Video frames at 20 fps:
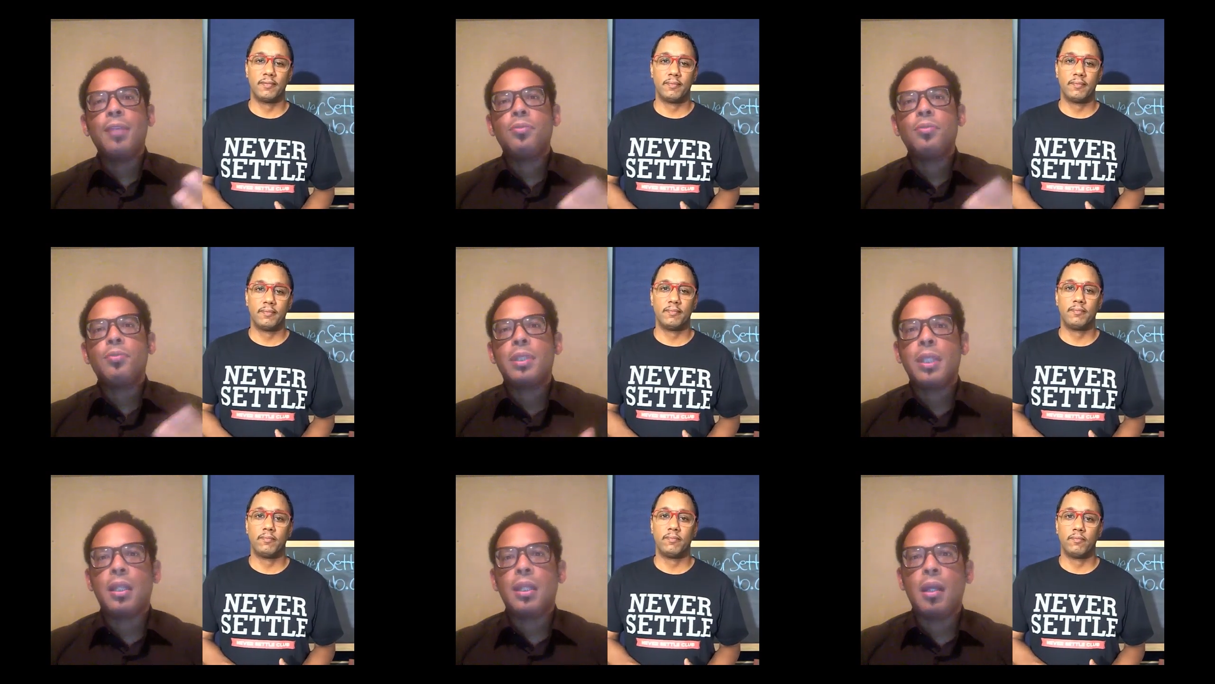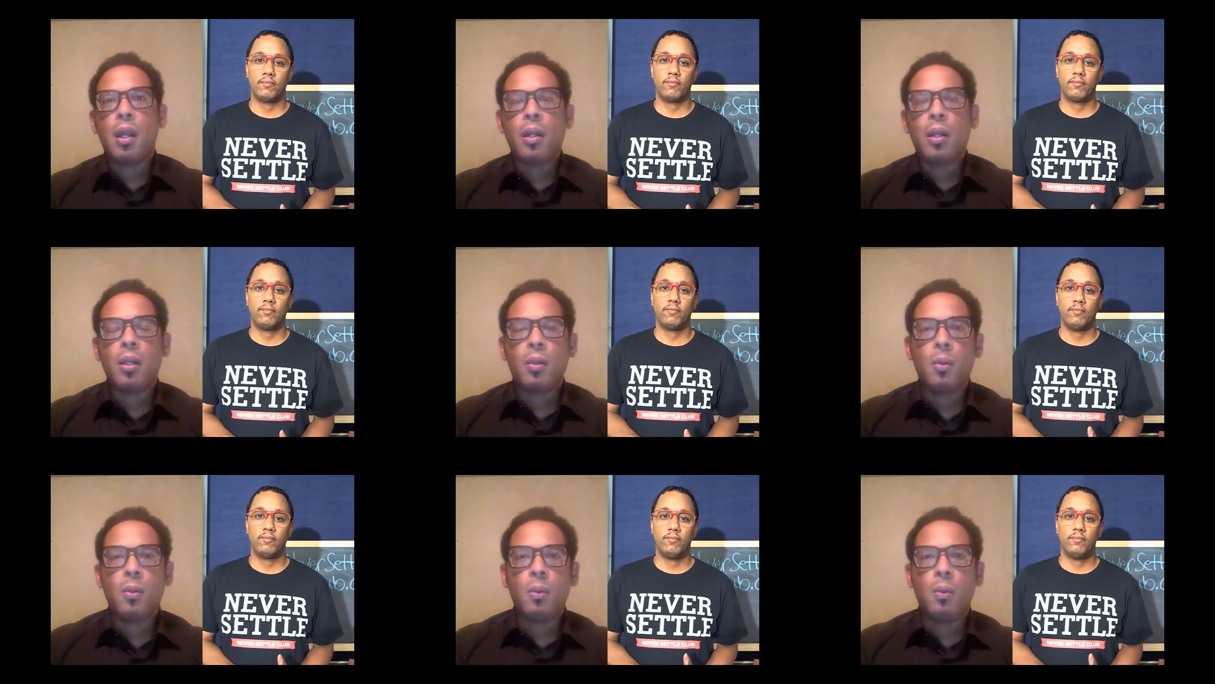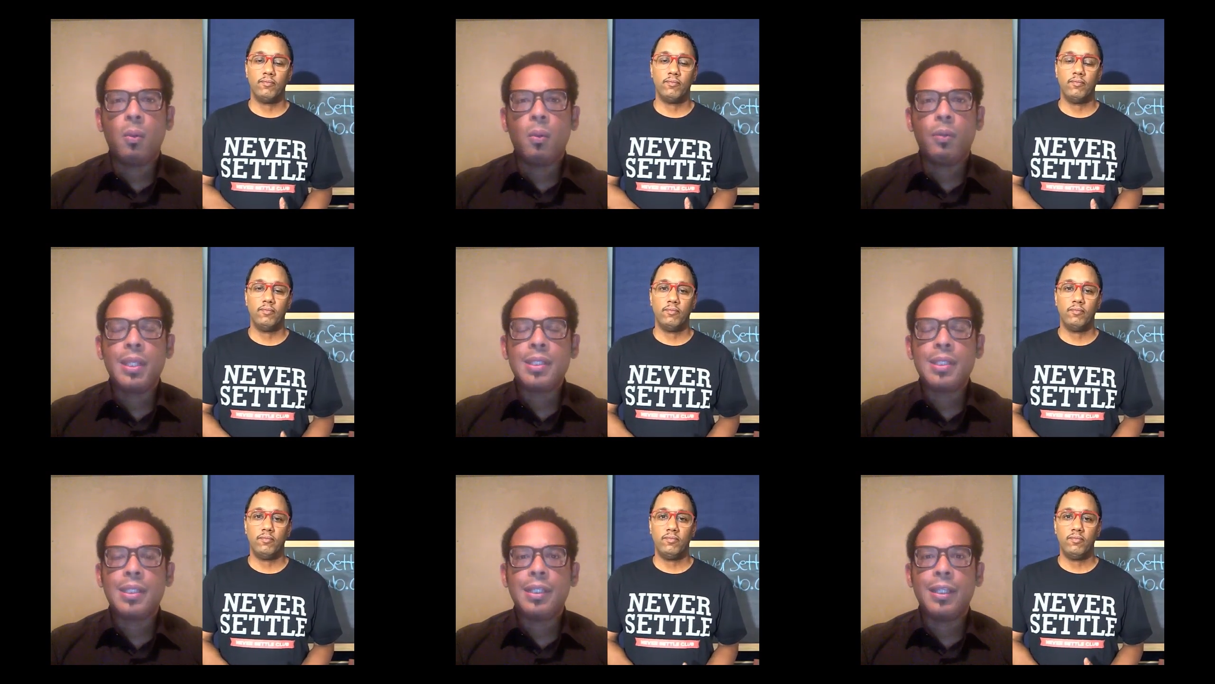Speaker 1: a really interesting
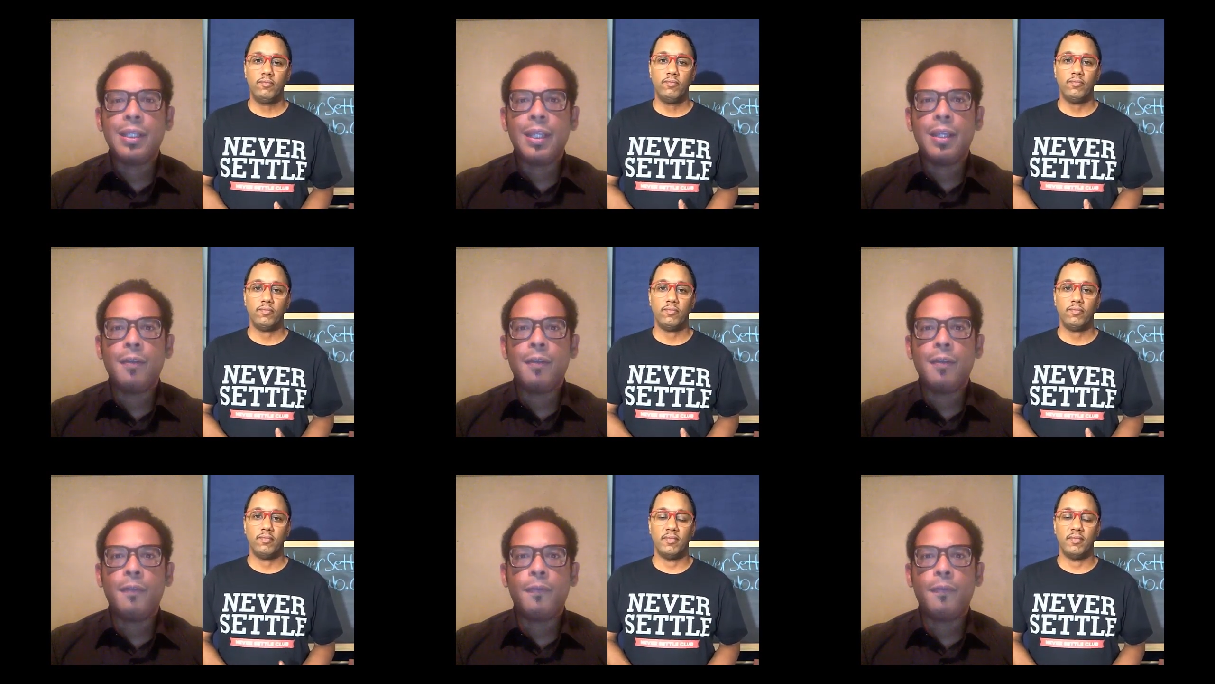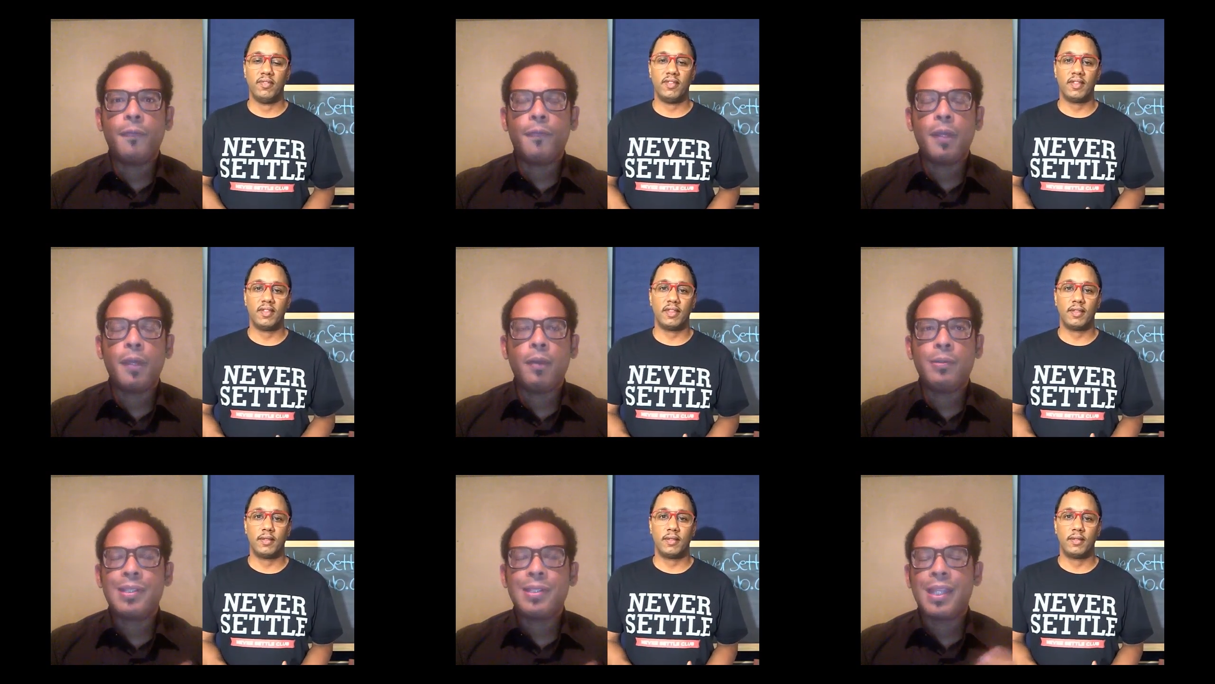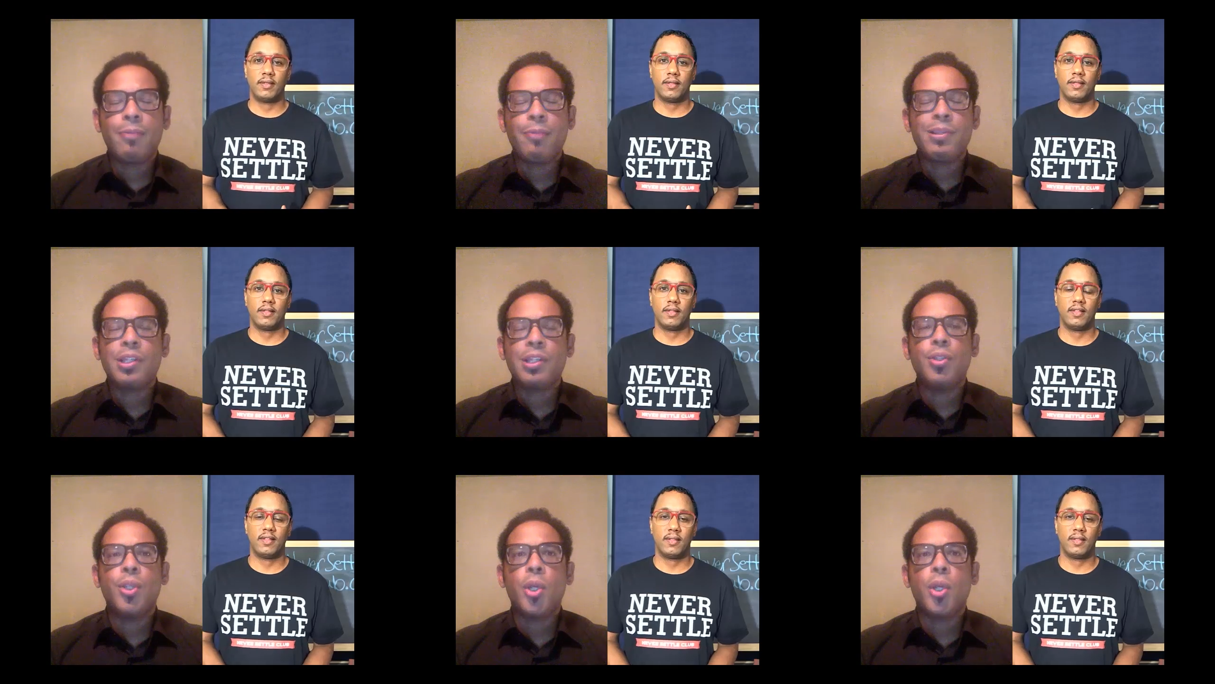article recently. Of, I was
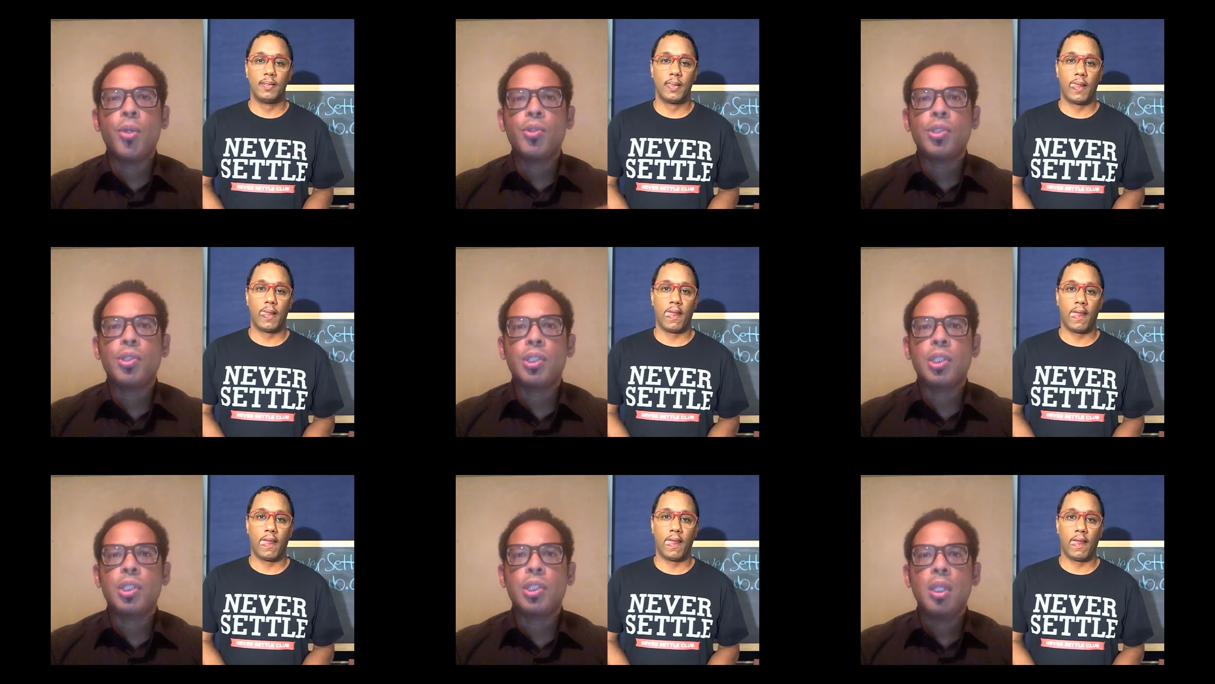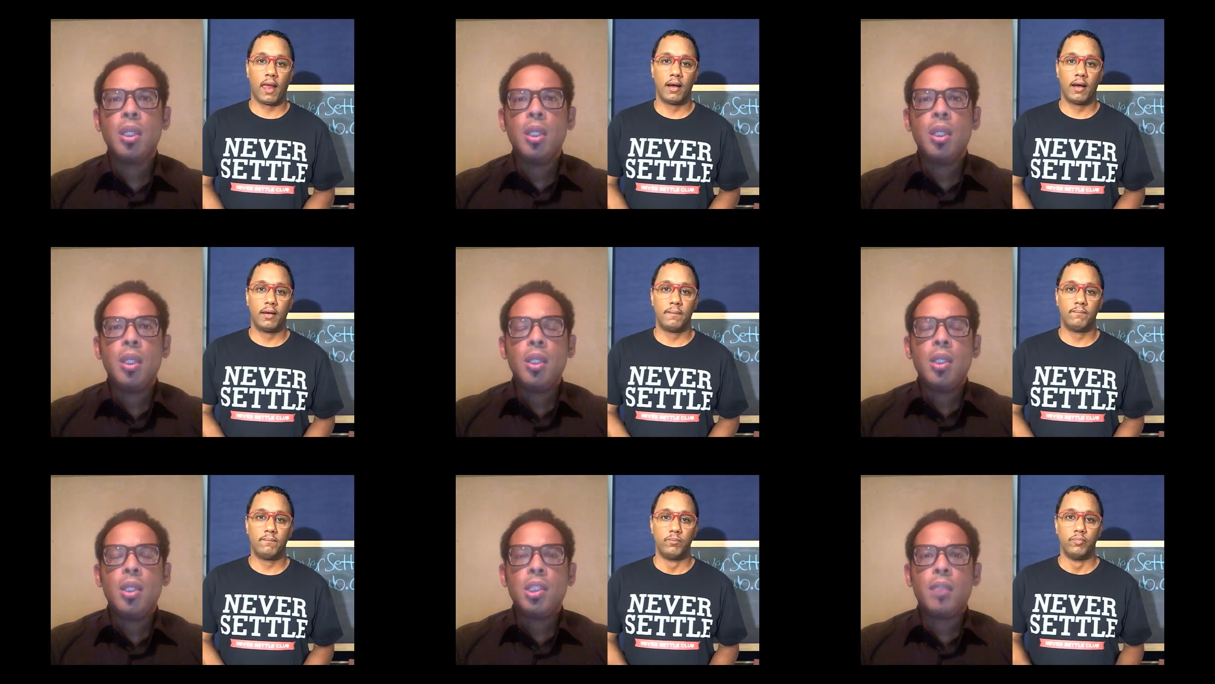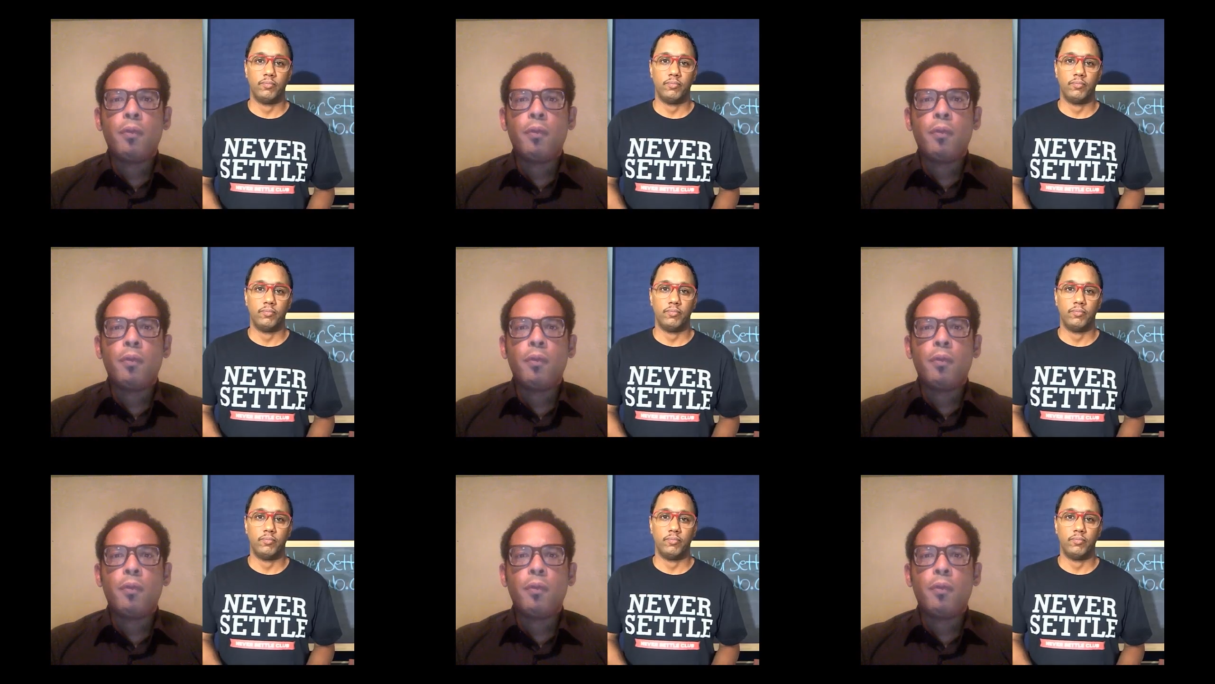thinking it was a nurse.